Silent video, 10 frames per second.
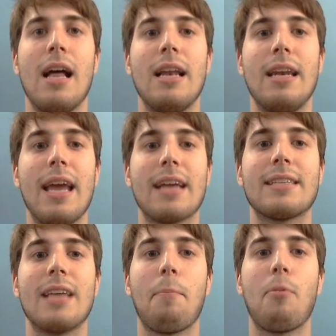
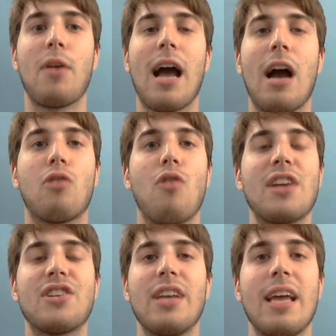Next up, we got
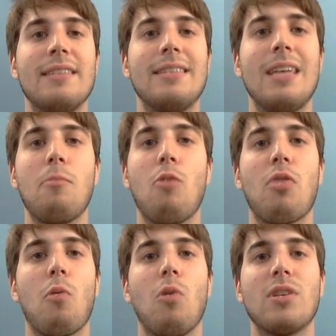aggression and team
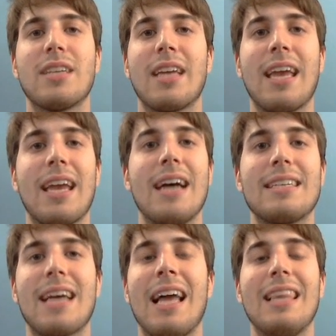width. Once again,
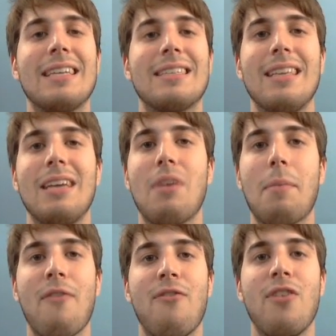guys, I like to leave them
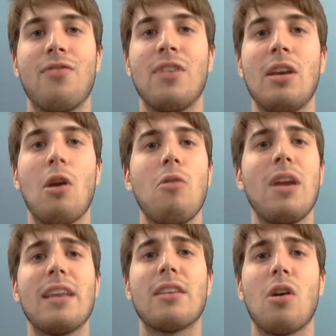at 50. No
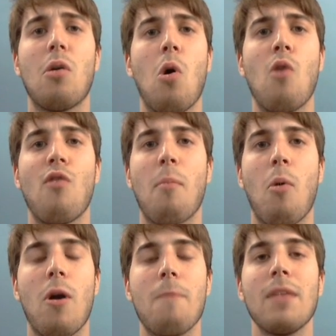need to go
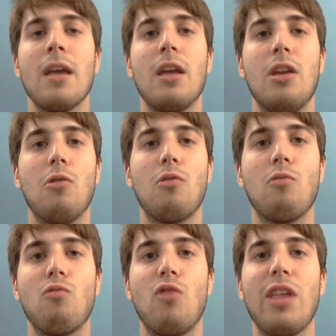overboard. You
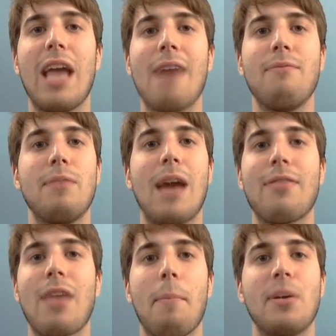really have
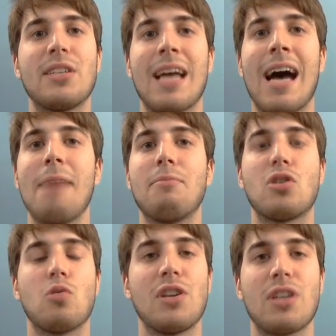not that much time to
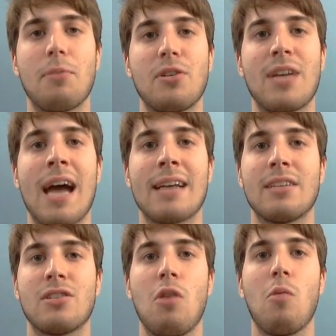switch up your
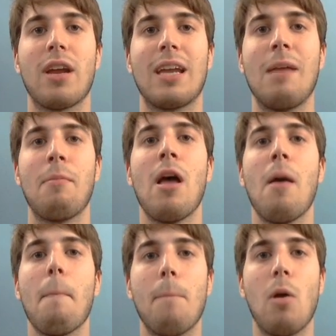tactics, so you want to keep
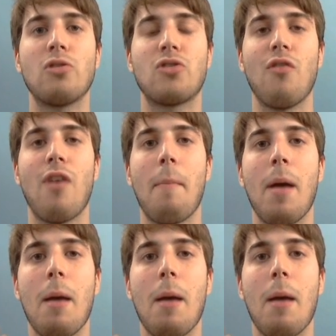most of them